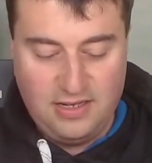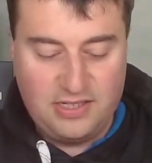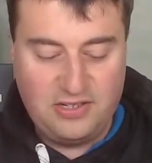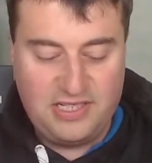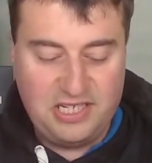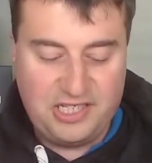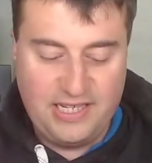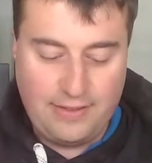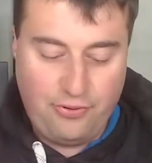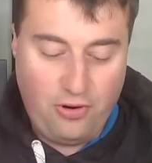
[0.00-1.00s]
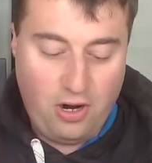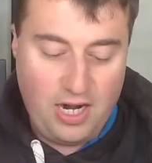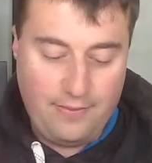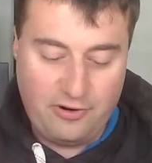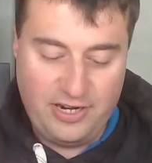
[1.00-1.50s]
essentially the
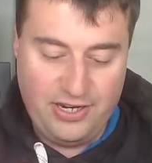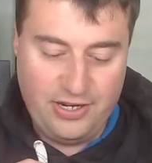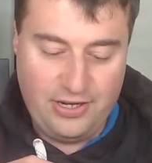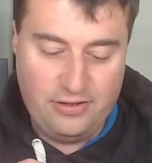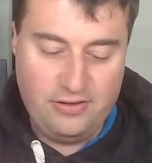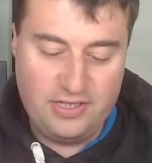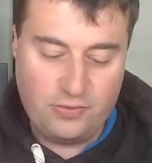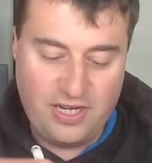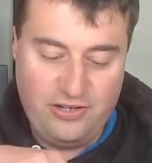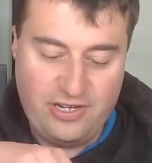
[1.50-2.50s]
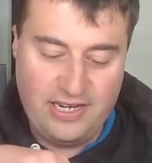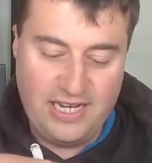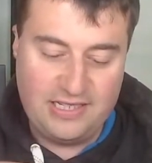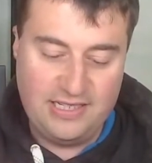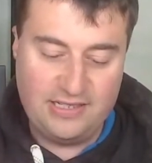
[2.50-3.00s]
primary node is where you
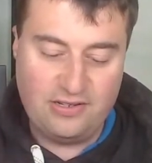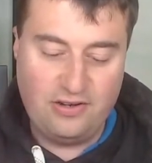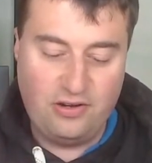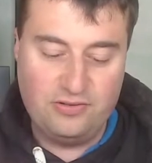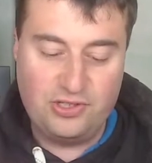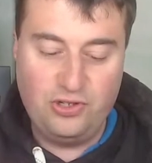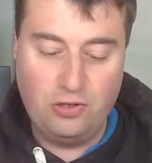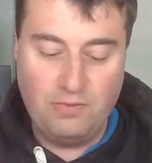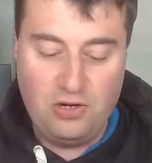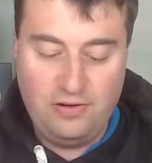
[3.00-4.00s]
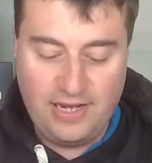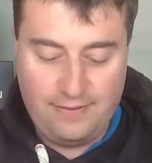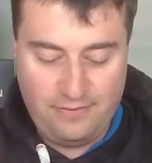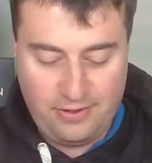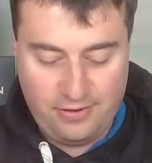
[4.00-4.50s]
connect it onto your modem.